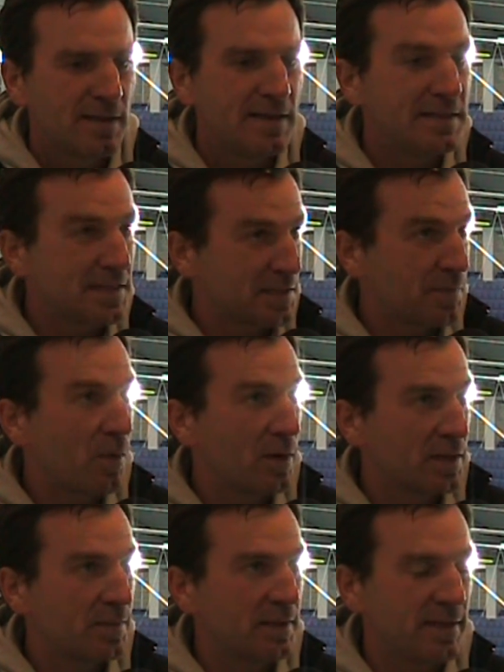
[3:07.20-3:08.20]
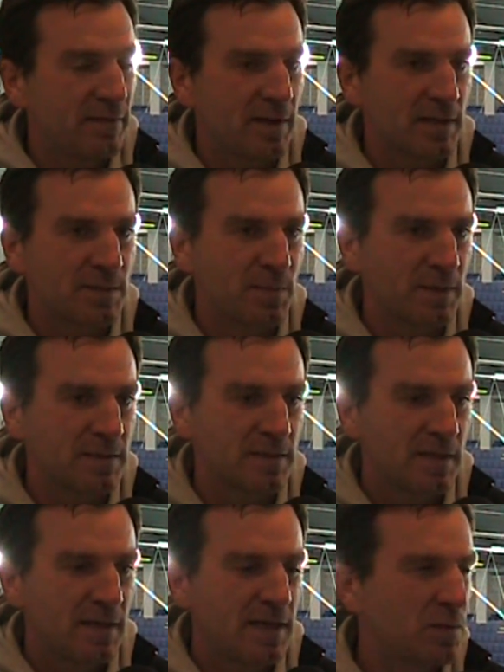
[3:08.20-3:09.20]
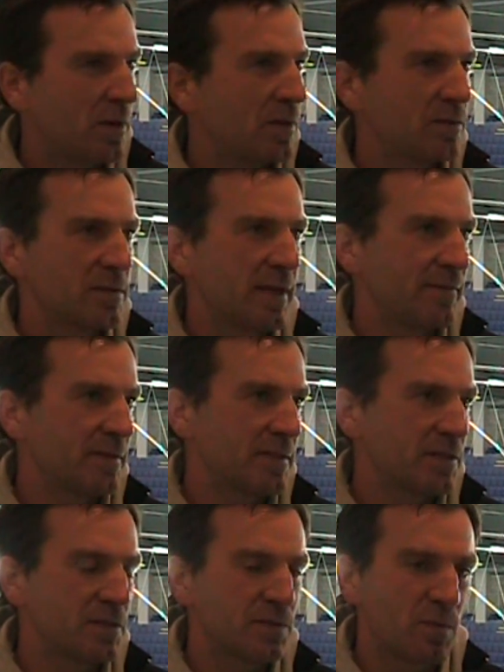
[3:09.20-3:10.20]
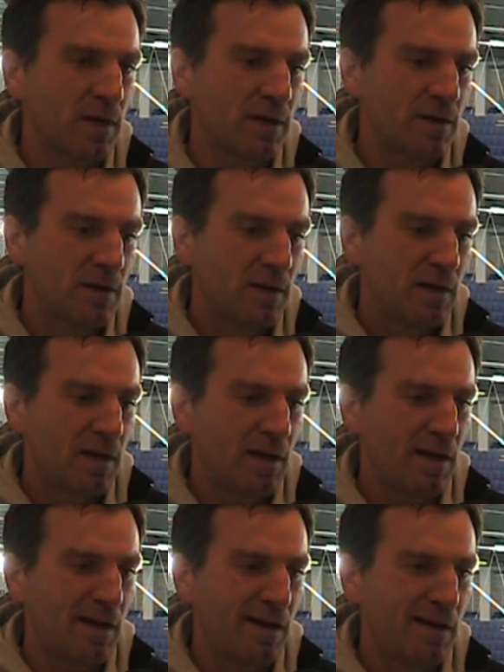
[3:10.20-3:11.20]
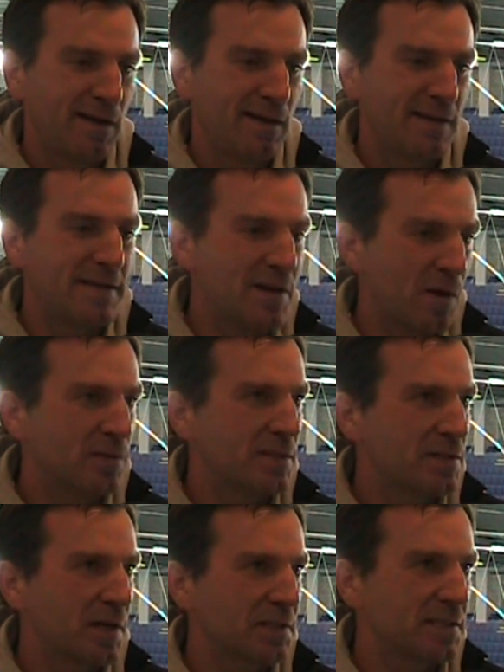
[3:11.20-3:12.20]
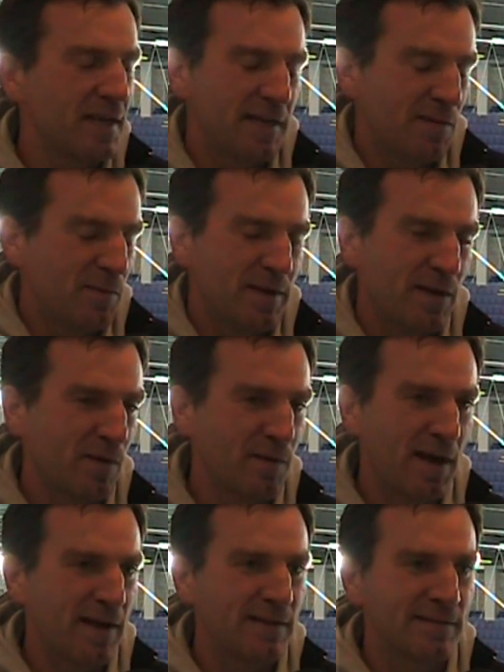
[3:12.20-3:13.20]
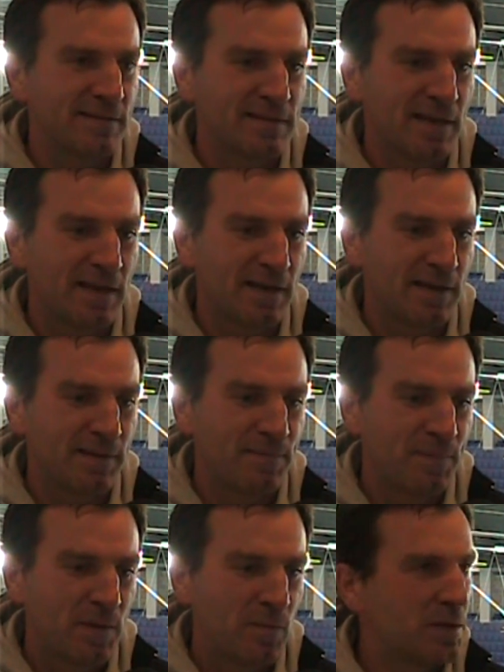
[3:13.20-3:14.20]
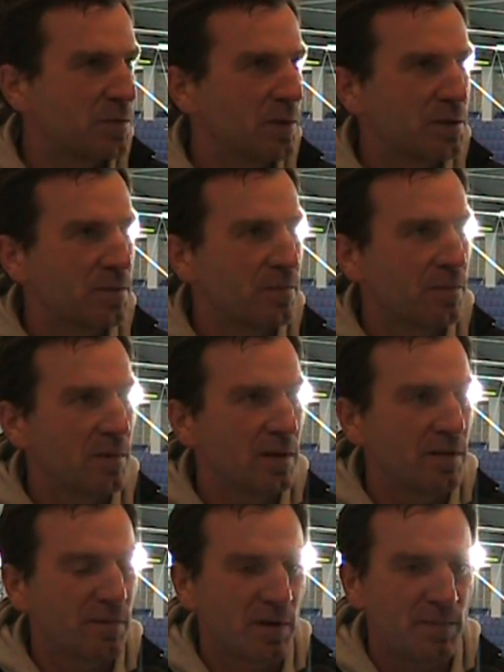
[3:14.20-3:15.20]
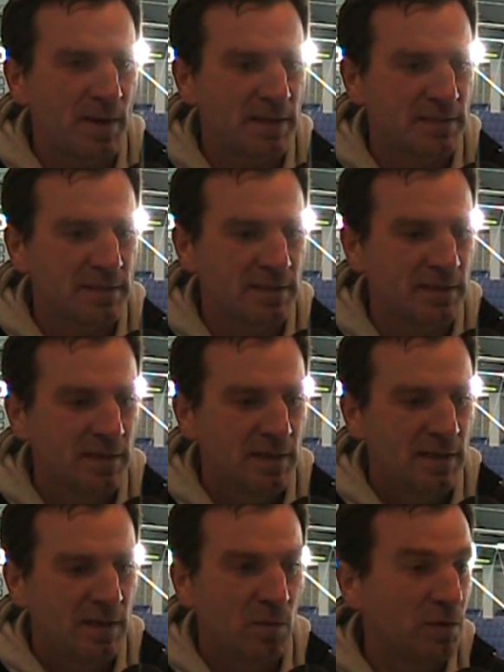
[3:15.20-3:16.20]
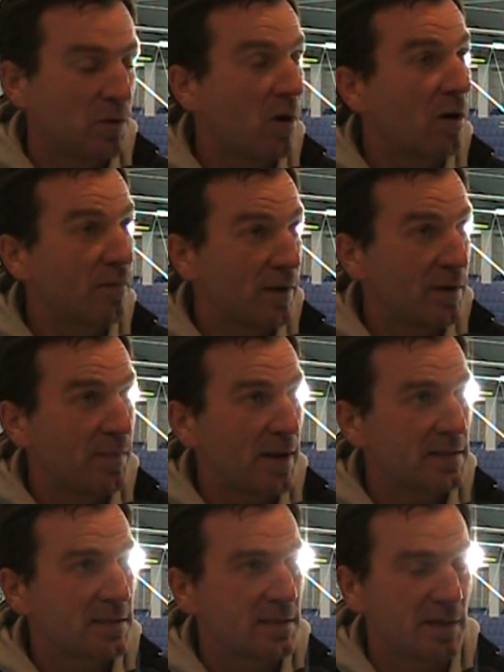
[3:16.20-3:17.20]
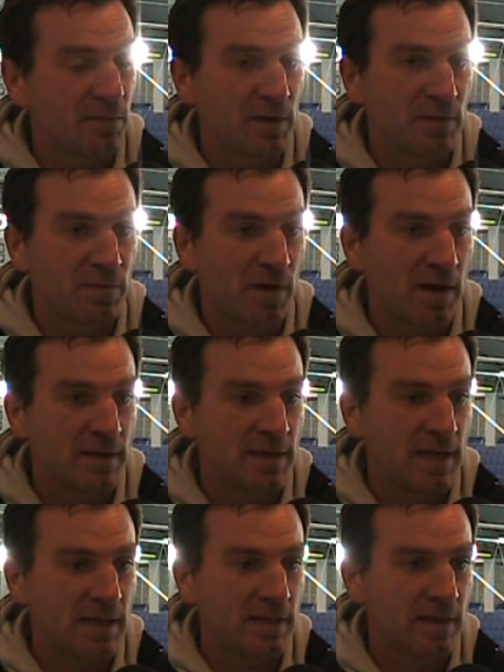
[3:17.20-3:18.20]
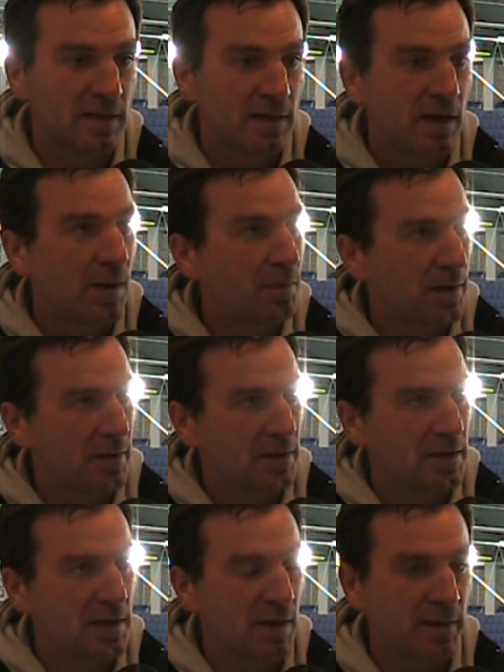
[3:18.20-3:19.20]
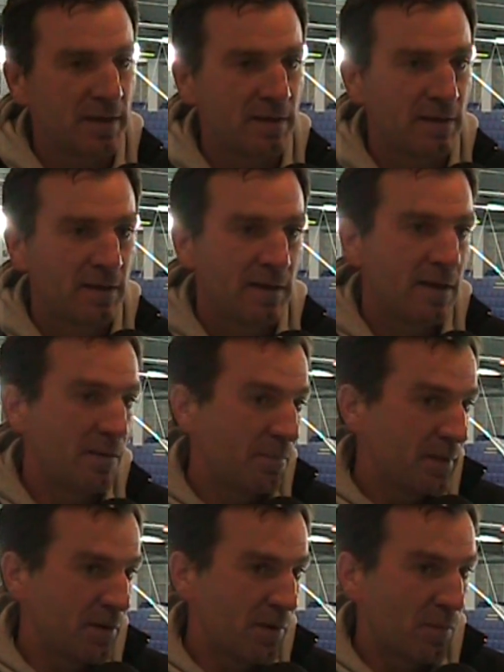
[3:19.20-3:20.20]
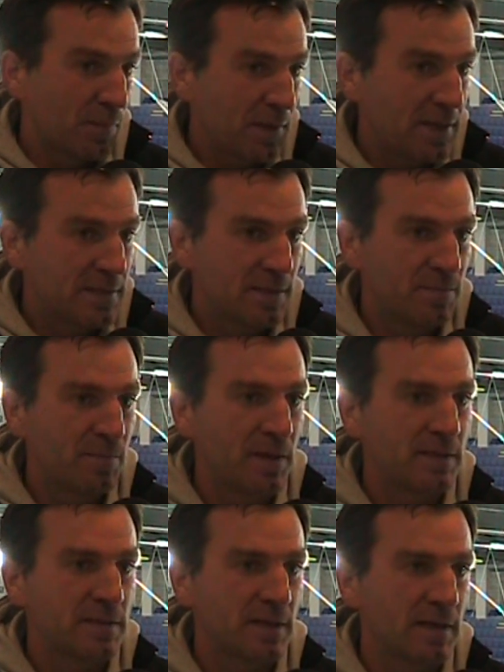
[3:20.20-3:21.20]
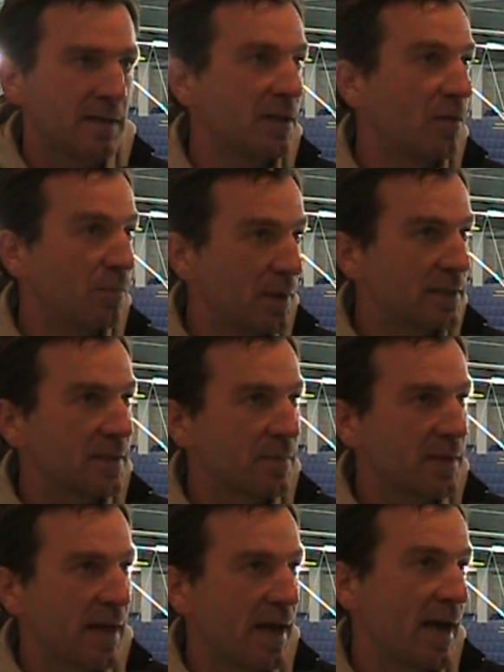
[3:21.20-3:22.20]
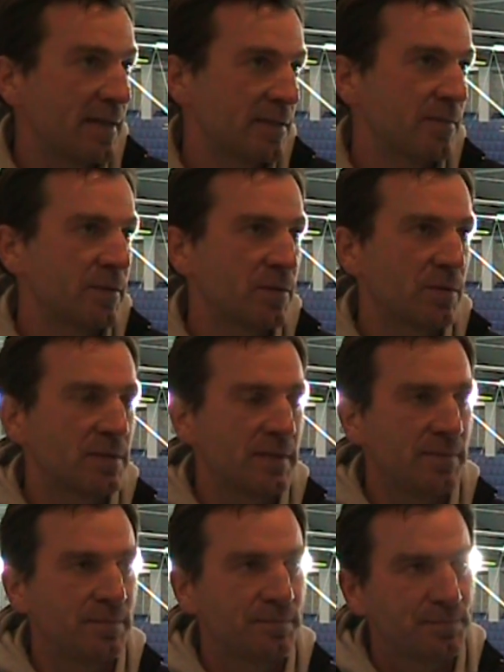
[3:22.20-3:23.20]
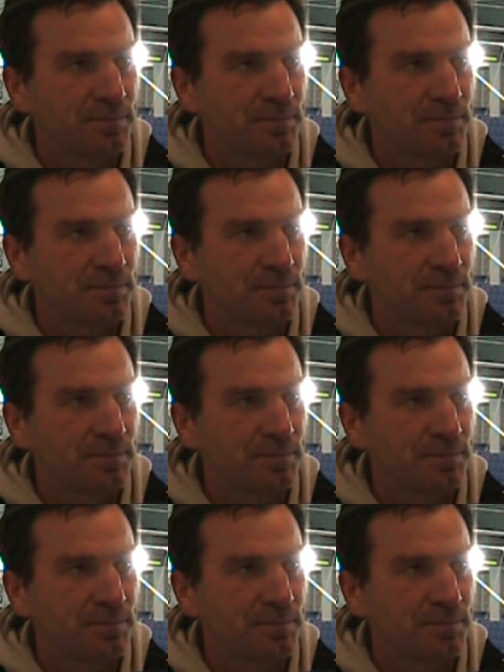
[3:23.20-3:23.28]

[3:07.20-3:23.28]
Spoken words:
He's disappointed to be leaving us, but it's one of those life decisions where he knows he's got to take it. We know that, and we just wish him the very best, and we'll do our very best to see if we can find a player that can come in and not replace him, but bring something and add something to our team.